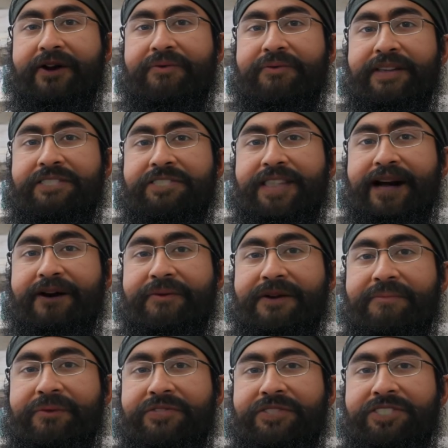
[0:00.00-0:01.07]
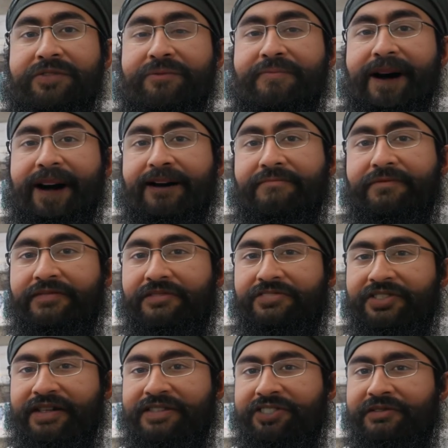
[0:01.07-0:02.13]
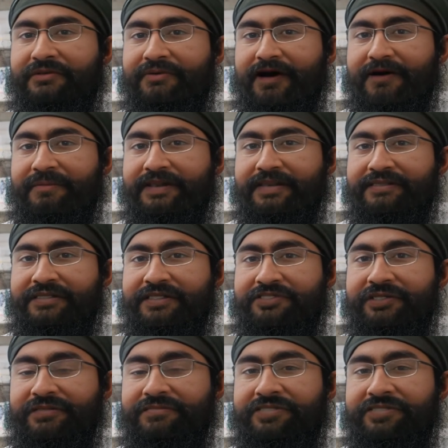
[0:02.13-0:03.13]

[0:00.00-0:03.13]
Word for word: is now able to survive in the changing climate conditions.